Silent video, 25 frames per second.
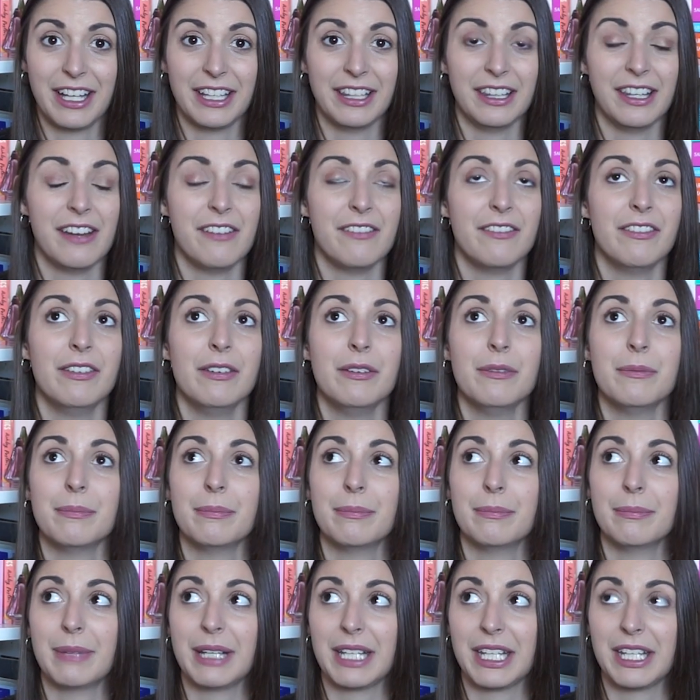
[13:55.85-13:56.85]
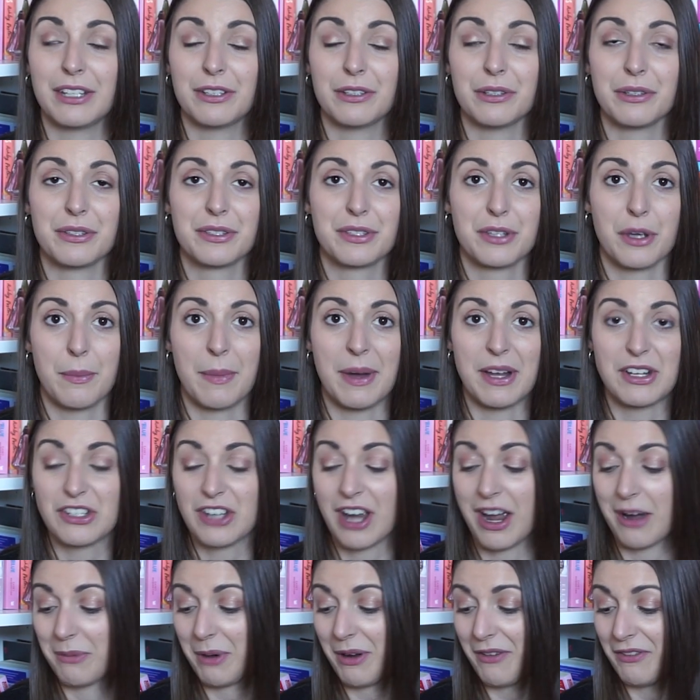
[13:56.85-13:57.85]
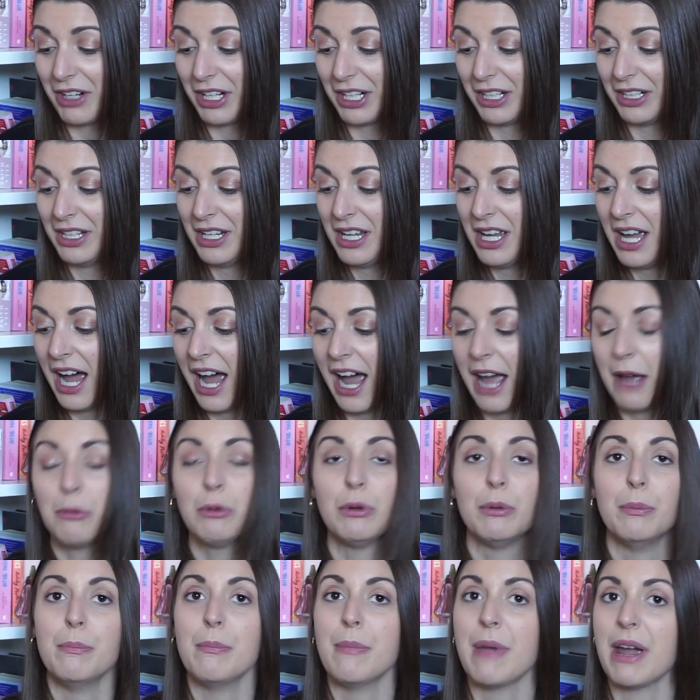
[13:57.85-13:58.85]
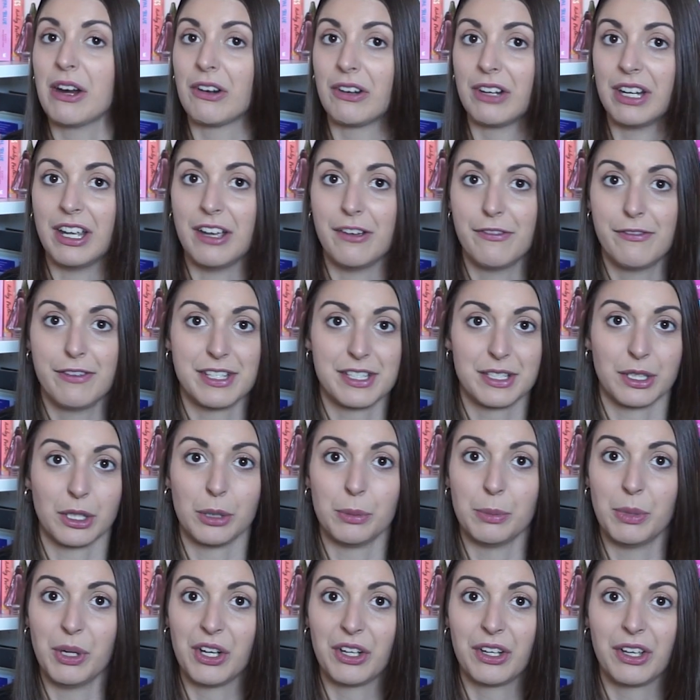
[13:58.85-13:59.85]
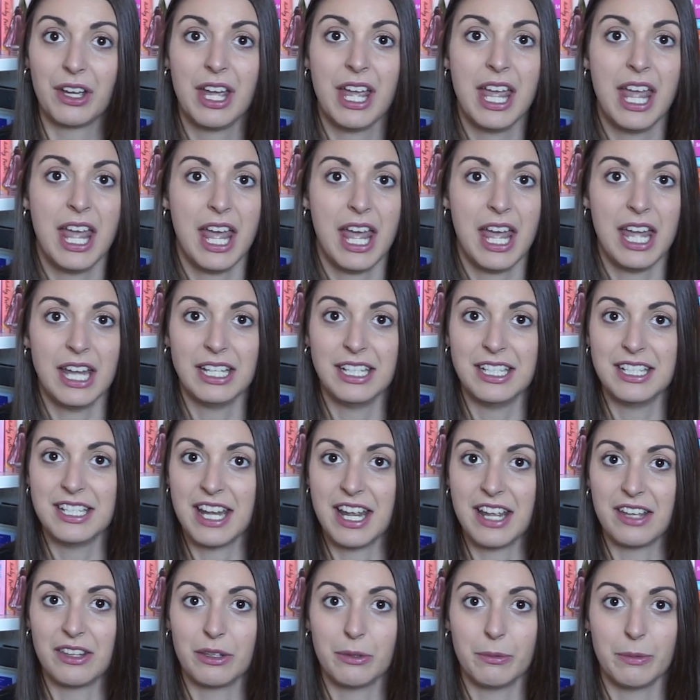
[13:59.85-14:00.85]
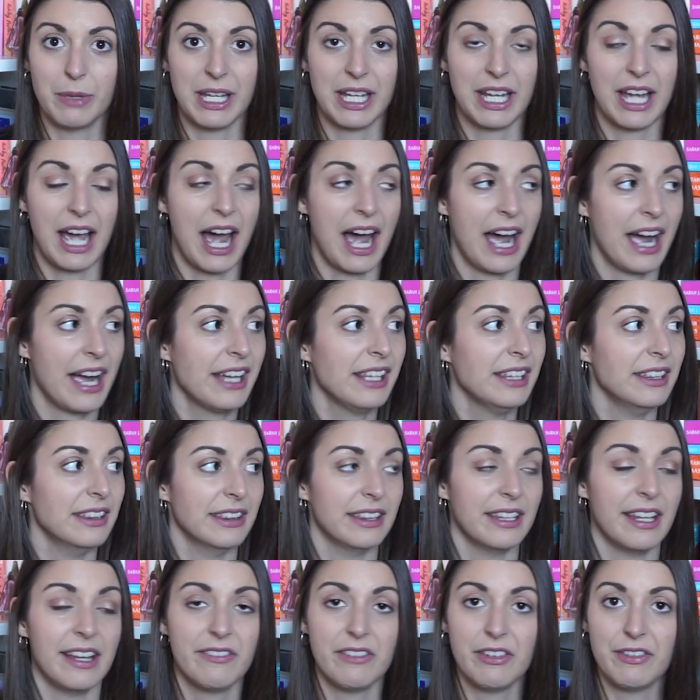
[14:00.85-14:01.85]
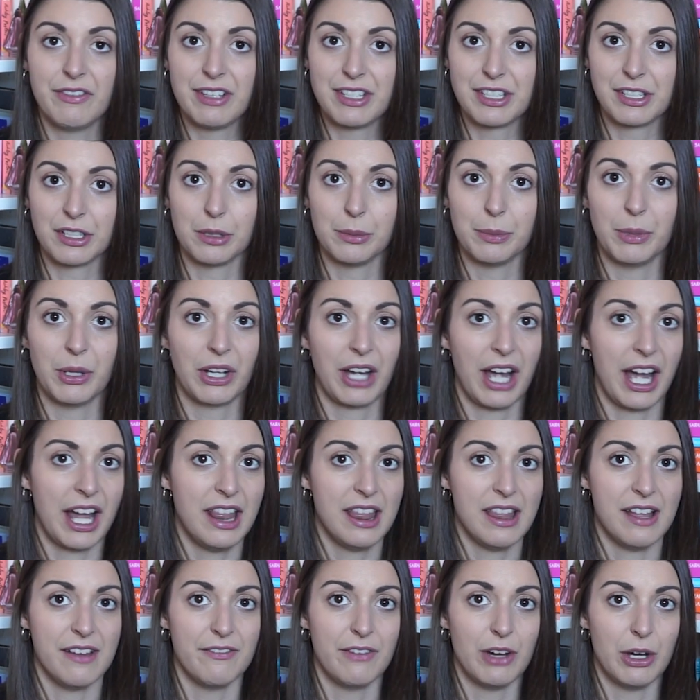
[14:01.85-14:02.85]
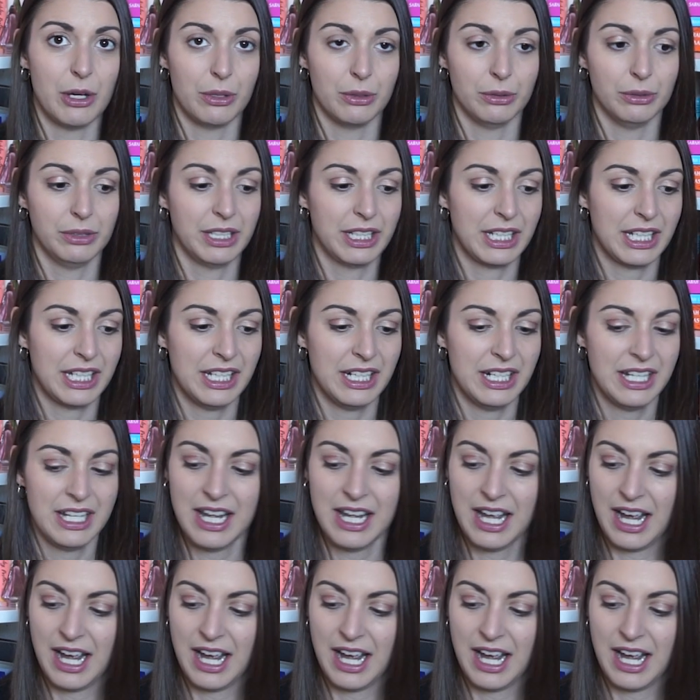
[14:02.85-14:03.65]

I love my Kindle so much. However, I will marry a physical book any day of the week. I love a physical book. I love holding it.